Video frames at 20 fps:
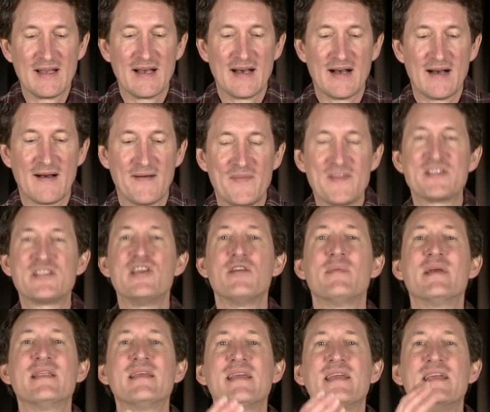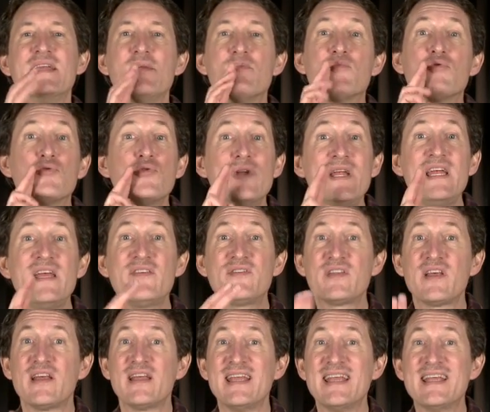uh, this human, he
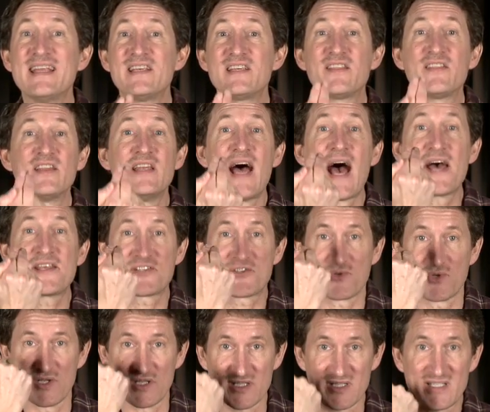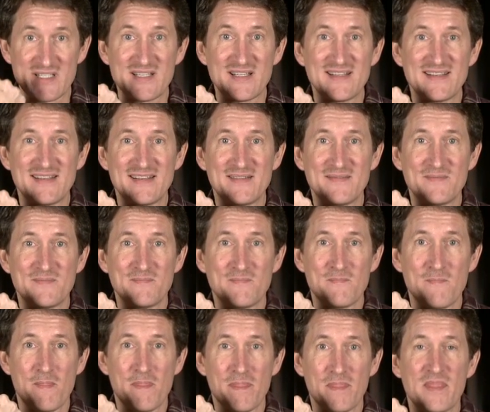breathed into the nostrils
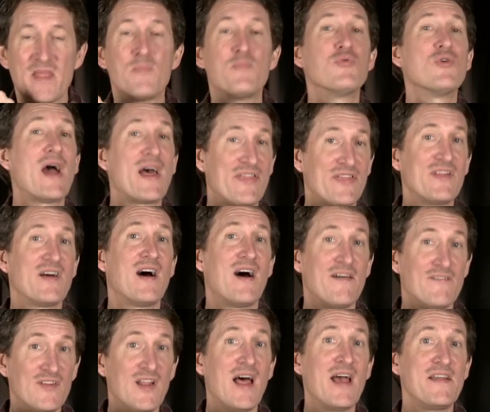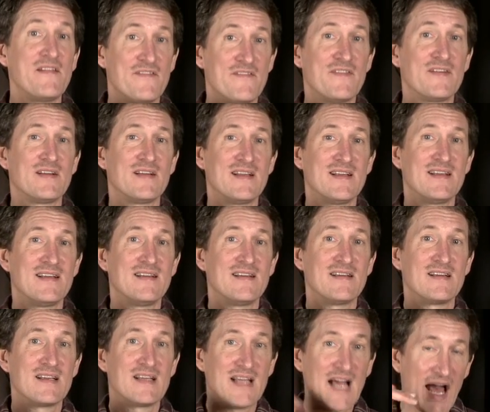the breath of life,
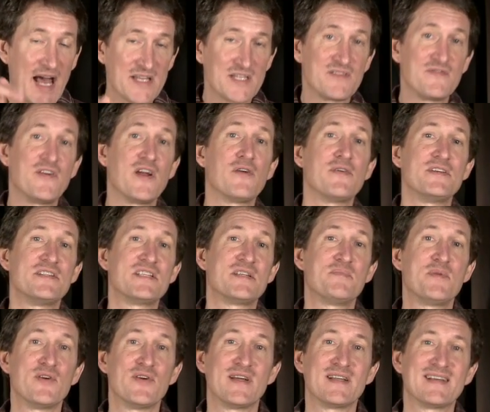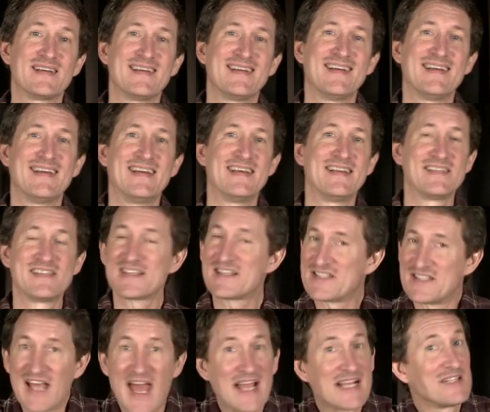God's very spirit. It's
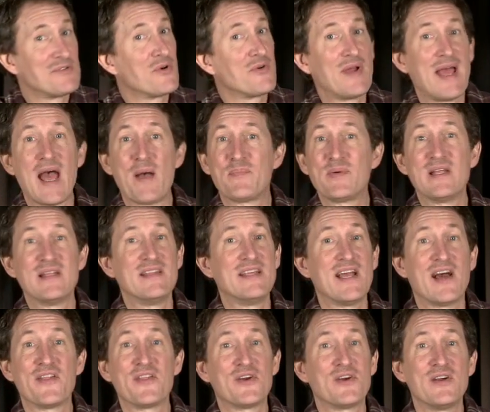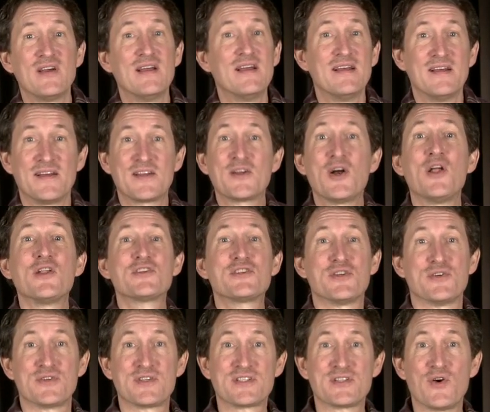exactly what would happen in the other
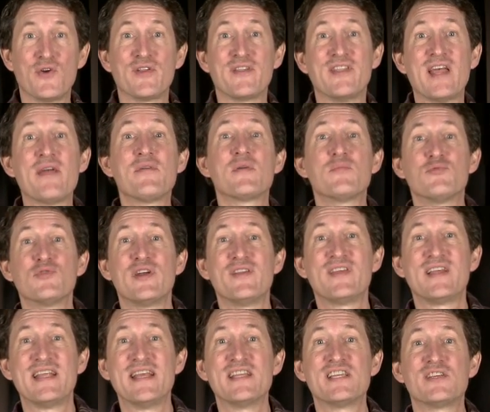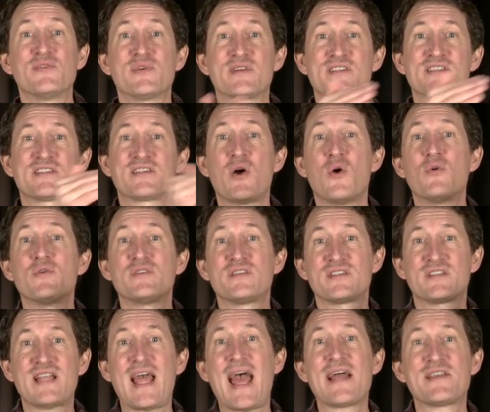cultures, only they would breathe it into a stone
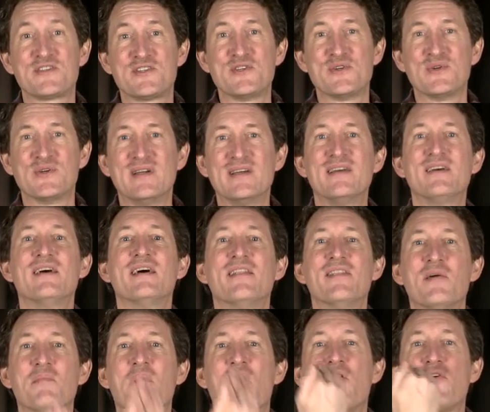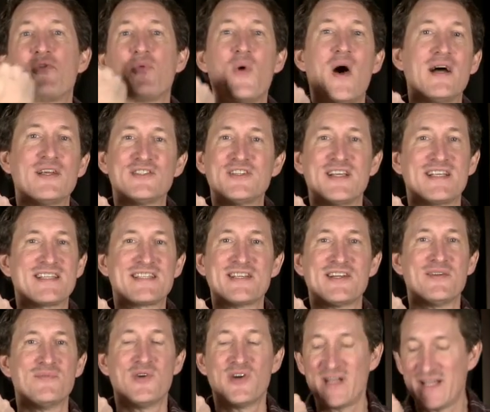statue, the mouth washing
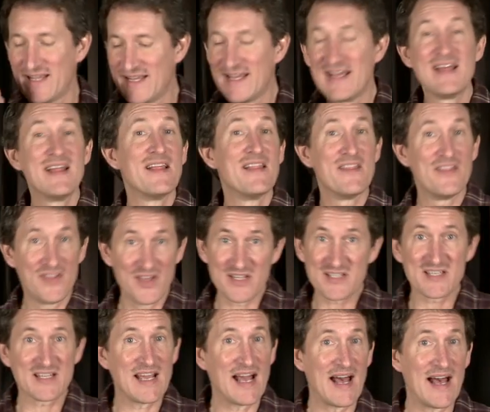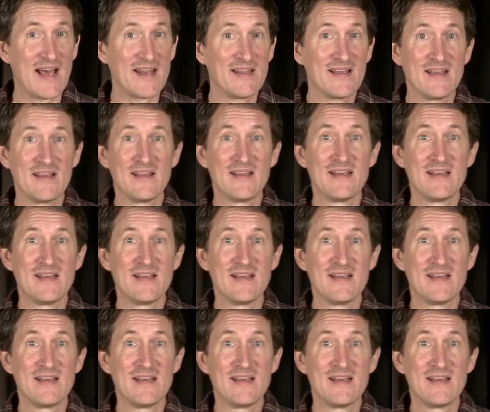ceremony. This God,